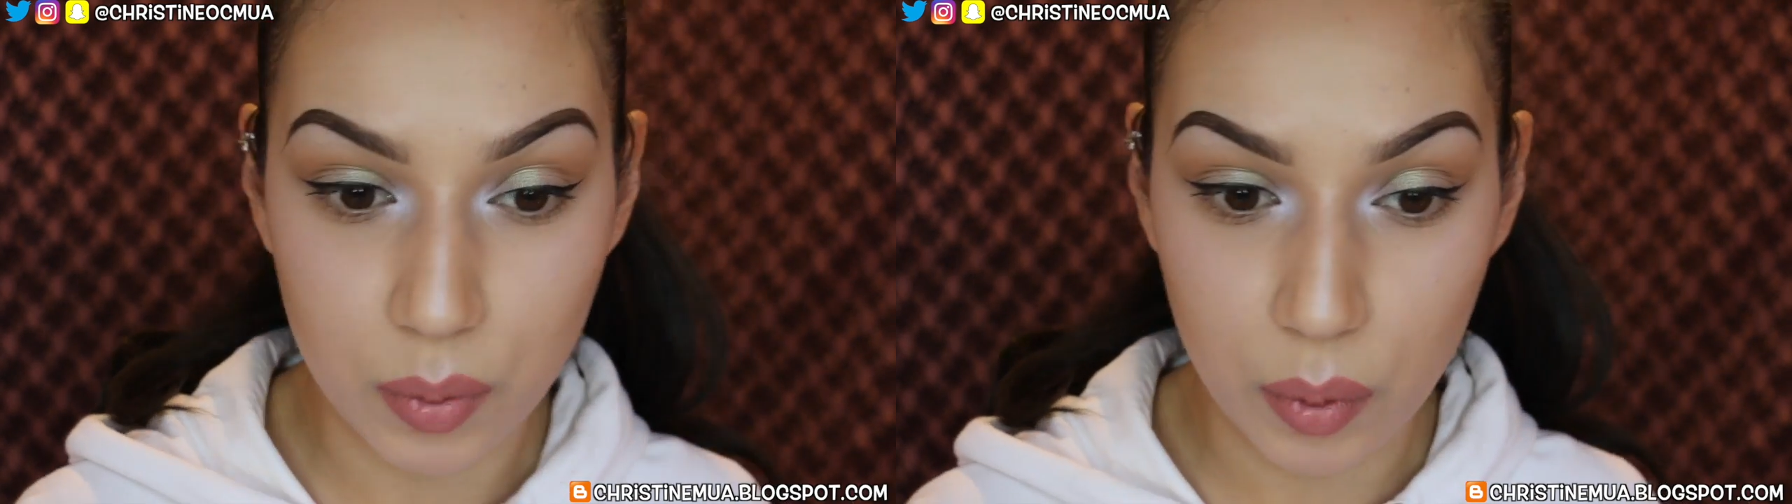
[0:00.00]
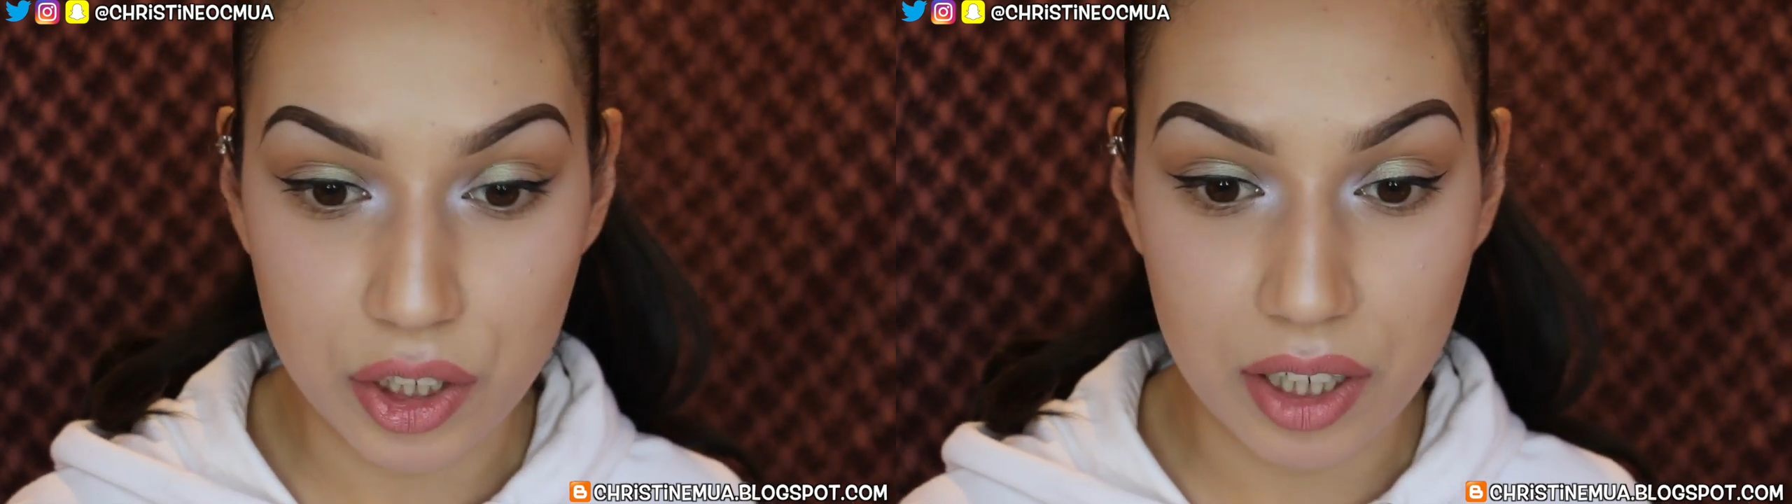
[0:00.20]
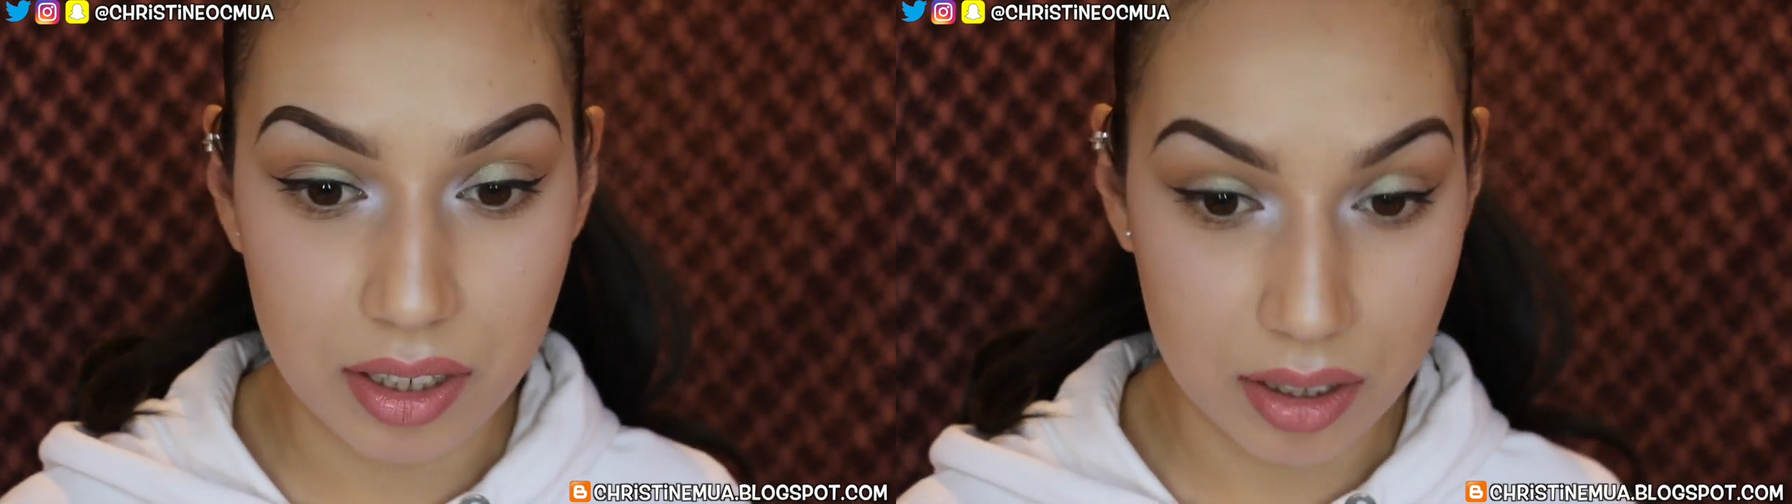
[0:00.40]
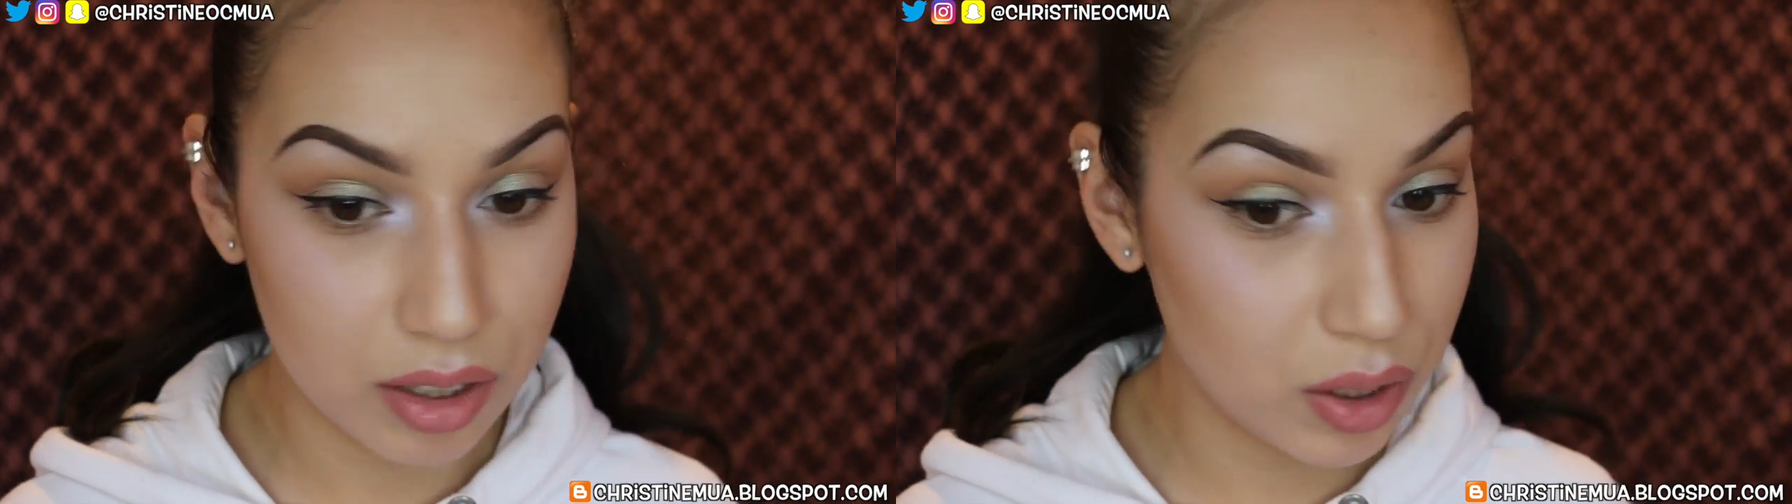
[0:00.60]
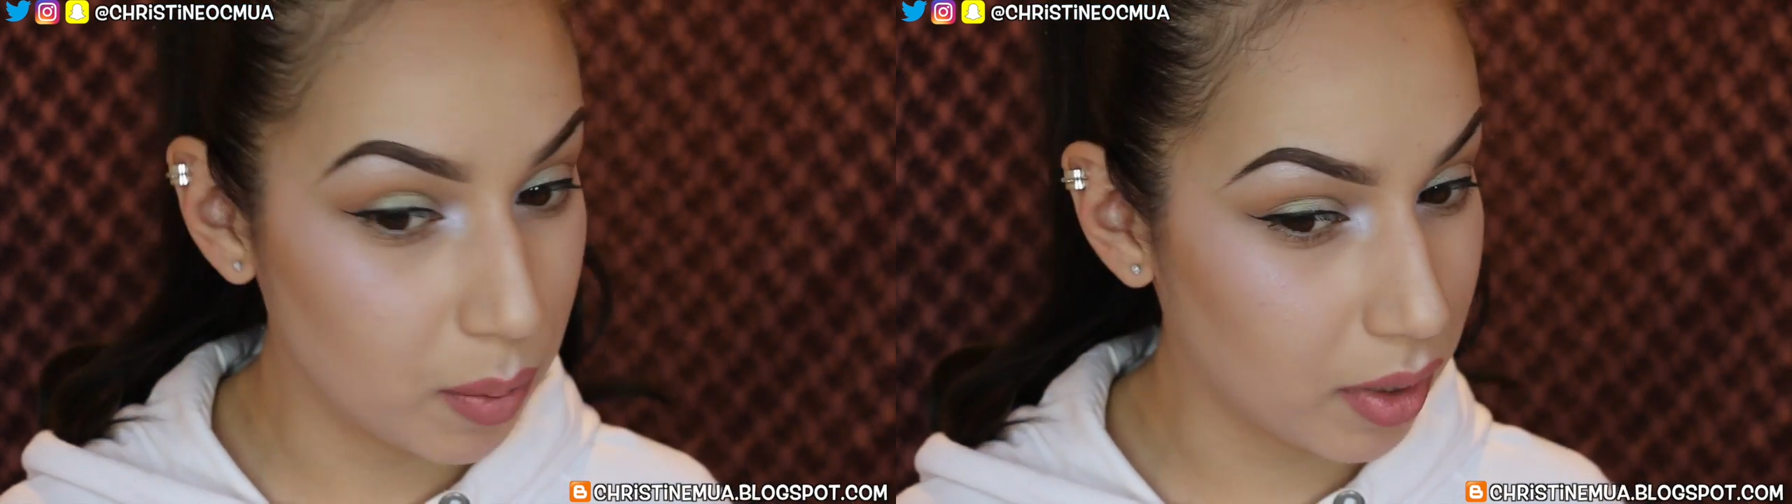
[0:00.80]
which is
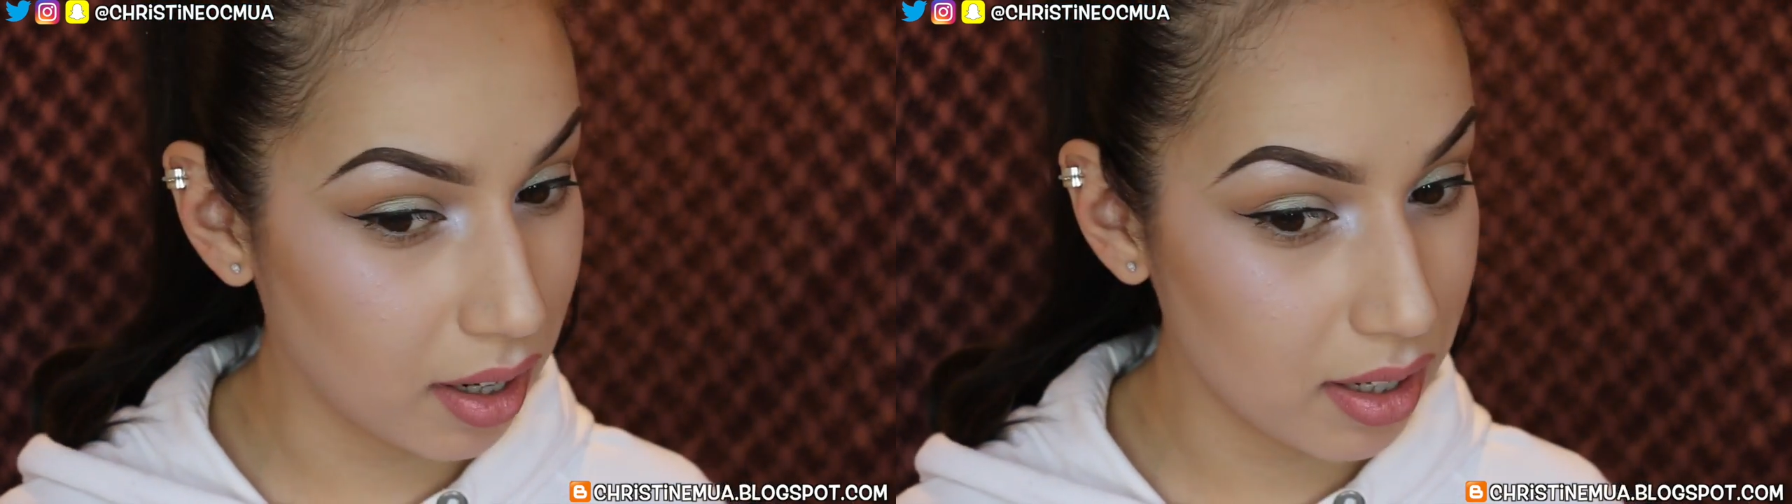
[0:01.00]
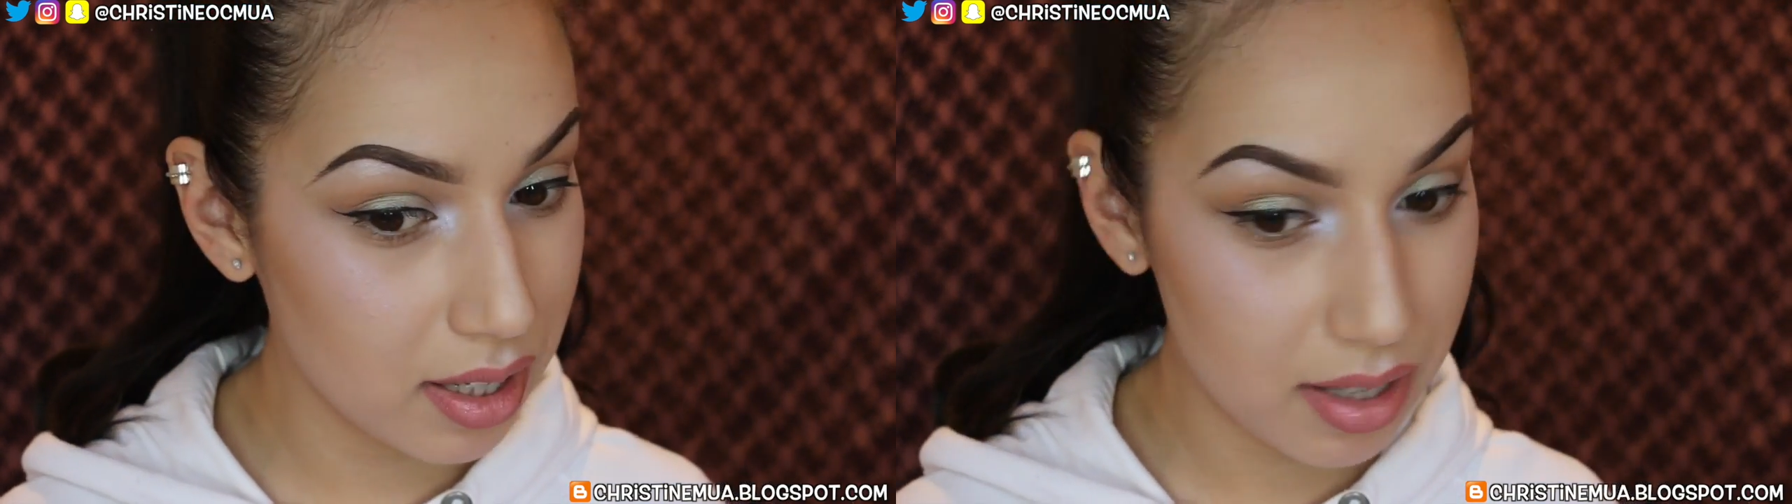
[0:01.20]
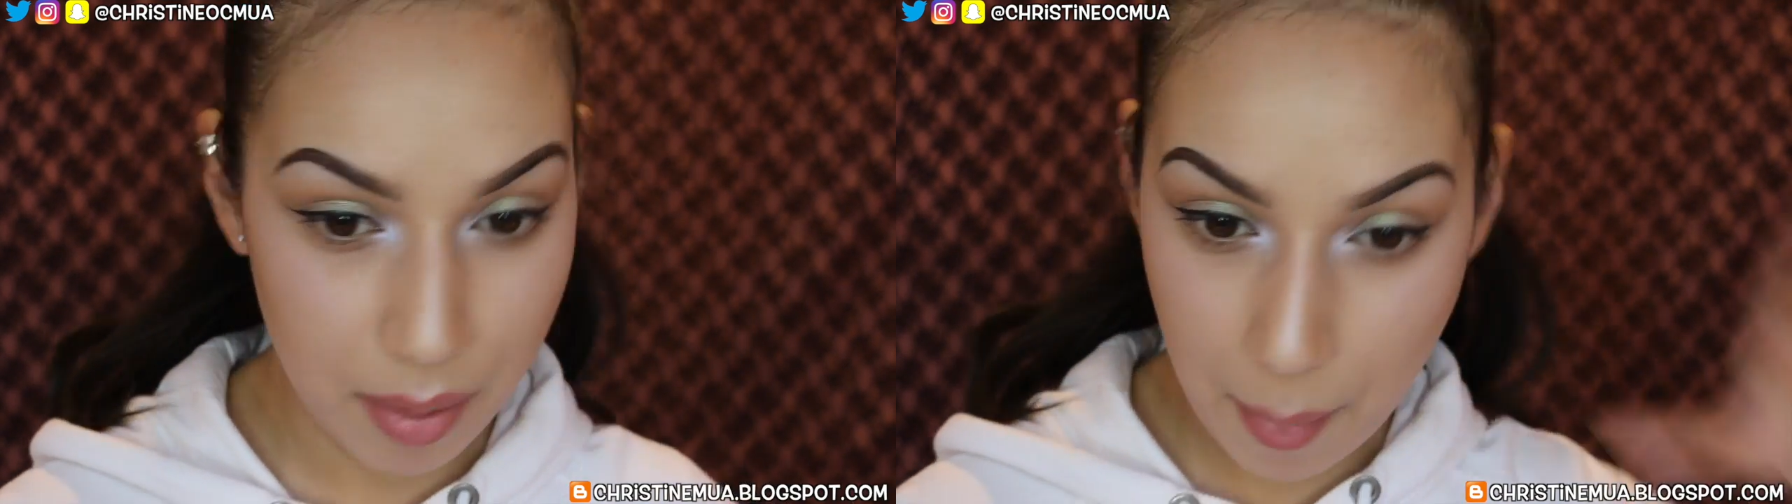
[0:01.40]
super nice.